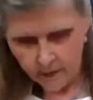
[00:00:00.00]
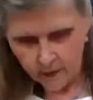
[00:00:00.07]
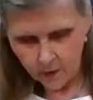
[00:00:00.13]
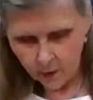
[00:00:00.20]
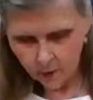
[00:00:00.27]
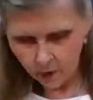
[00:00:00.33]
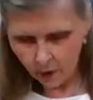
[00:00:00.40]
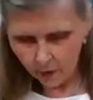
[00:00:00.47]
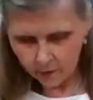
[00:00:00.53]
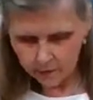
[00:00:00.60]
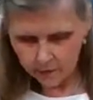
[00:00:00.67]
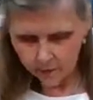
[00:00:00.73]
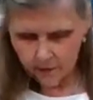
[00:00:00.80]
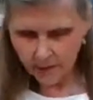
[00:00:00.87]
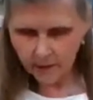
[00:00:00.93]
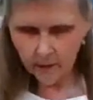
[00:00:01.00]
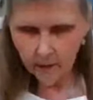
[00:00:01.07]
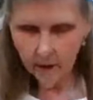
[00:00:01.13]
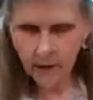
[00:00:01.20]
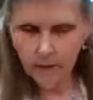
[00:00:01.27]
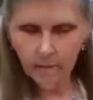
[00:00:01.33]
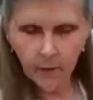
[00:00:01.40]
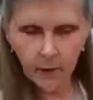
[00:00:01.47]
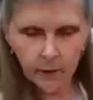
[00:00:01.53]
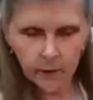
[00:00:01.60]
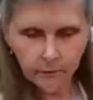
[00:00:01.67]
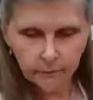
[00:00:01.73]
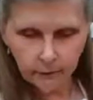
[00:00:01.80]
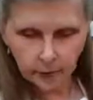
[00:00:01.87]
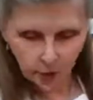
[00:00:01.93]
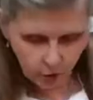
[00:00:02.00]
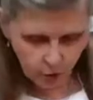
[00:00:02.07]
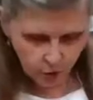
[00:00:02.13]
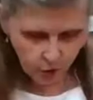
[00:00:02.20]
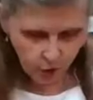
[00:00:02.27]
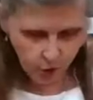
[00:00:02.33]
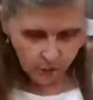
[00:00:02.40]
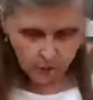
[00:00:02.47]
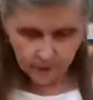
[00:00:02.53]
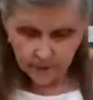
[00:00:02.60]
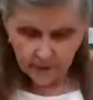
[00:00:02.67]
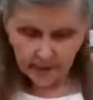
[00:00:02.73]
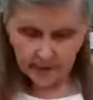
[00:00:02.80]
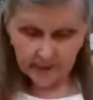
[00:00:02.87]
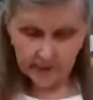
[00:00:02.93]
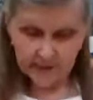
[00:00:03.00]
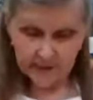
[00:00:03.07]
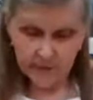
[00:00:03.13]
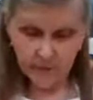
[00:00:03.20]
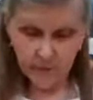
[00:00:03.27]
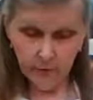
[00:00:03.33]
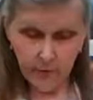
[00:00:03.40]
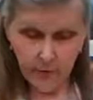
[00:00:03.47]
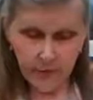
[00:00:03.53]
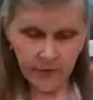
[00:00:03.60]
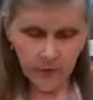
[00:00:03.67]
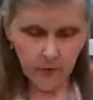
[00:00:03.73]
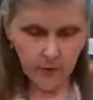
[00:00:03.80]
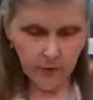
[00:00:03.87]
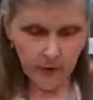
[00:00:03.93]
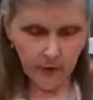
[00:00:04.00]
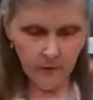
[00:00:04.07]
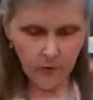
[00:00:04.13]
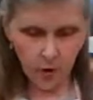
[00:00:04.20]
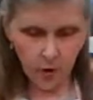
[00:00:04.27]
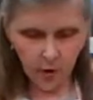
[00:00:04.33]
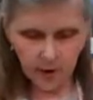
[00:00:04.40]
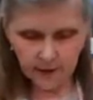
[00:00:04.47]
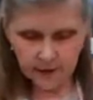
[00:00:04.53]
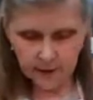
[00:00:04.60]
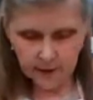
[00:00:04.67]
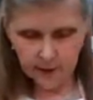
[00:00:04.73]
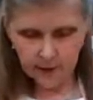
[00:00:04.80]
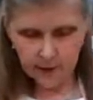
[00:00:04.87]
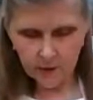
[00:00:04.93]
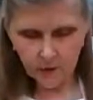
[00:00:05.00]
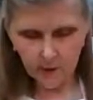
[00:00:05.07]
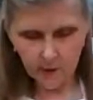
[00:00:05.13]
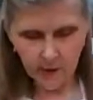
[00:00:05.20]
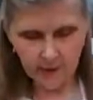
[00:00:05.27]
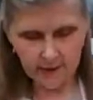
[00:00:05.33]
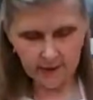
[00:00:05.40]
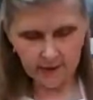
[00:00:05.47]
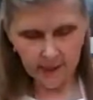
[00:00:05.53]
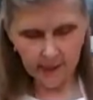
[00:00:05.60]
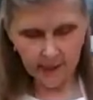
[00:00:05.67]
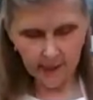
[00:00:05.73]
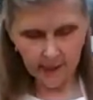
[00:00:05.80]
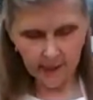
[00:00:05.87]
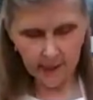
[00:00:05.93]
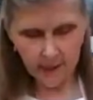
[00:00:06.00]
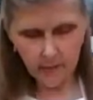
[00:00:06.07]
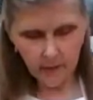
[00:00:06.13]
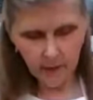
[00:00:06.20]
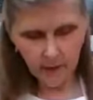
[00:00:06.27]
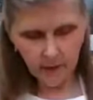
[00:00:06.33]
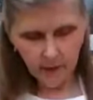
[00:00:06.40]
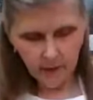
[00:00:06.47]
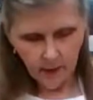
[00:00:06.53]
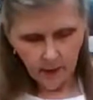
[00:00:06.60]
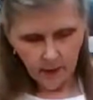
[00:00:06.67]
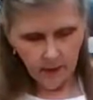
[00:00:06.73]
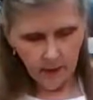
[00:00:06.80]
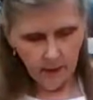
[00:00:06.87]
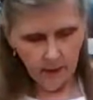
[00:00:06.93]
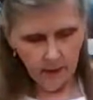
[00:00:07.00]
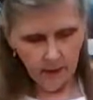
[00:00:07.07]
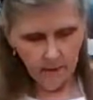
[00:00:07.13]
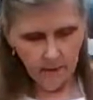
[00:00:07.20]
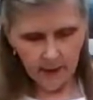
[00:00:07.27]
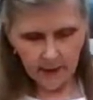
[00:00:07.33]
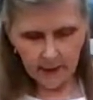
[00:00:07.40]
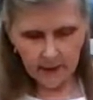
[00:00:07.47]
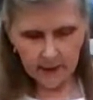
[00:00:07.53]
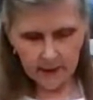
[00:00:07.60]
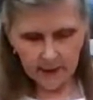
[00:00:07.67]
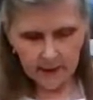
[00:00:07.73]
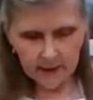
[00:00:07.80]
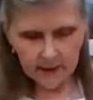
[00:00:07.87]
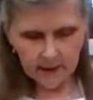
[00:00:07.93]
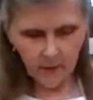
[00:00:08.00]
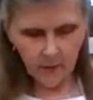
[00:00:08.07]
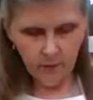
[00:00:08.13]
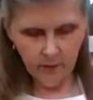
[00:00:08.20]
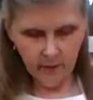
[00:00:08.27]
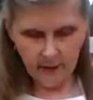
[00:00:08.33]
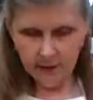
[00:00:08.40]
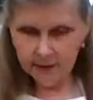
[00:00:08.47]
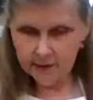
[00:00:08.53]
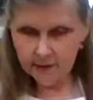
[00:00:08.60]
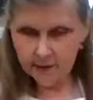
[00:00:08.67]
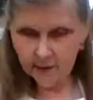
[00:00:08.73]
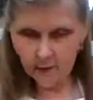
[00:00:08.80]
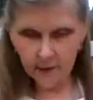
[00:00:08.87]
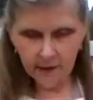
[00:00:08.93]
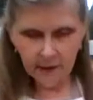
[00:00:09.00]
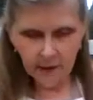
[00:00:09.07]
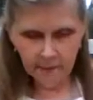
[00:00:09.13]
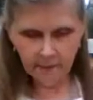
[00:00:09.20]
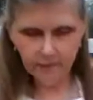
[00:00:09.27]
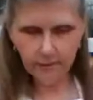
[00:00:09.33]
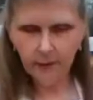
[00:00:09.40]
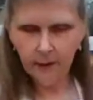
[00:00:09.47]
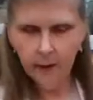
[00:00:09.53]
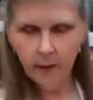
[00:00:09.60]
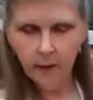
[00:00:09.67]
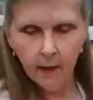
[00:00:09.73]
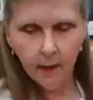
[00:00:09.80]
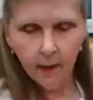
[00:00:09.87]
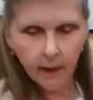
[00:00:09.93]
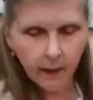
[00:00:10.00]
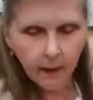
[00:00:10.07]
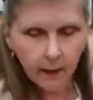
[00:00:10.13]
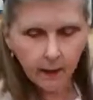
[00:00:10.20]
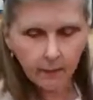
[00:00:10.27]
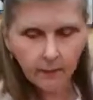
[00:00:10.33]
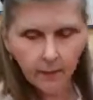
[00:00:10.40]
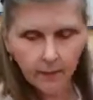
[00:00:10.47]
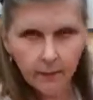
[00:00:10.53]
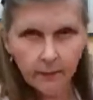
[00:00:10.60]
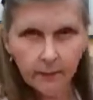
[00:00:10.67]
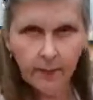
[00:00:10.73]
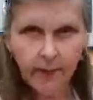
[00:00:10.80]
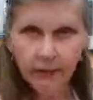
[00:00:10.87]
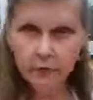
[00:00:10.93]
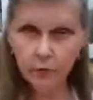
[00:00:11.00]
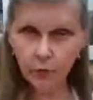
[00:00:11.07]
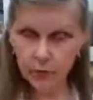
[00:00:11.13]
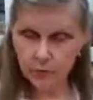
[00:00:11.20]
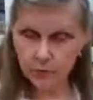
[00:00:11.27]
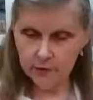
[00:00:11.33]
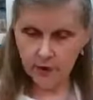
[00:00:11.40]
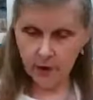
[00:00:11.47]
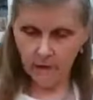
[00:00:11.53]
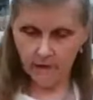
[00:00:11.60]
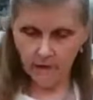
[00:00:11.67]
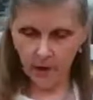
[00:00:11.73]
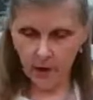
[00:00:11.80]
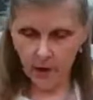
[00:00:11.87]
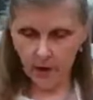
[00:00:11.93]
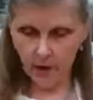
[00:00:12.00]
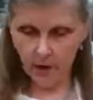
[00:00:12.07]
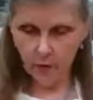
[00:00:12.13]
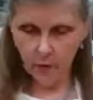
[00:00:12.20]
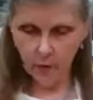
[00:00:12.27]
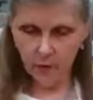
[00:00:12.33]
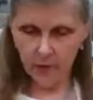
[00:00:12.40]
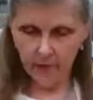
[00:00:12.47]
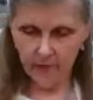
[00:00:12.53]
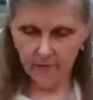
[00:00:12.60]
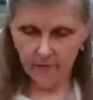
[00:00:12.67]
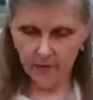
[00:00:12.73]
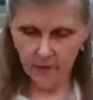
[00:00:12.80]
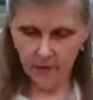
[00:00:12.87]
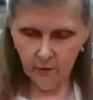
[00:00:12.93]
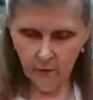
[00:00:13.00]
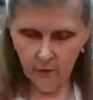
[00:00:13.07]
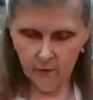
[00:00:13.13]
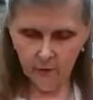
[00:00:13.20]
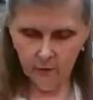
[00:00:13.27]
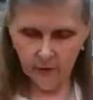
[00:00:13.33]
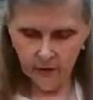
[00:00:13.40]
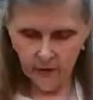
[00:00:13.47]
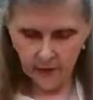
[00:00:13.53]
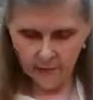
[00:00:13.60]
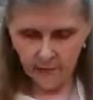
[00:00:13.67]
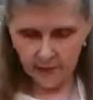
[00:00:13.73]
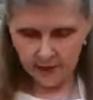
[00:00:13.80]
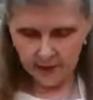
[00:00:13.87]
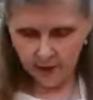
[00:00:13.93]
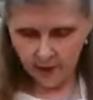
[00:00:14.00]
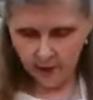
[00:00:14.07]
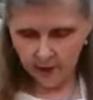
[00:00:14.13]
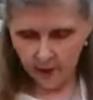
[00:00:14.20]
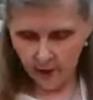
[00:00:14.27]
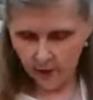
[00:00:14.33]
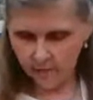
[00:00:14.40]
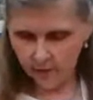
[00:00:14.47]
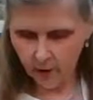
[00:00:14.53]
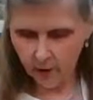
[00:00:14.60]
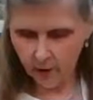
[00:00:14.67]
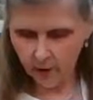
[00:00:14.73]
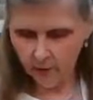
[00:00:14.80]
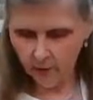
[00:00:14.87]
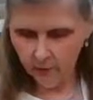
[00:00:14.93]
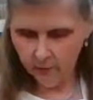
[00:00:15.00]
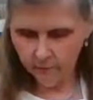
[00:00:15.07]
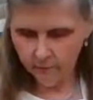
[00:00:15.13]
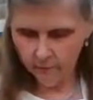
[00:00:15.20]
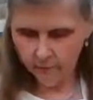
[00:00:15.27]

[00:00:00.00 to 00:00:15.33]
You can also make herb mayonnaise if you like. You can add parsley, you can add thyme. That kind of kicks up your mayonnaise a little bit. But because we're using avocado, we mashed up with avocado.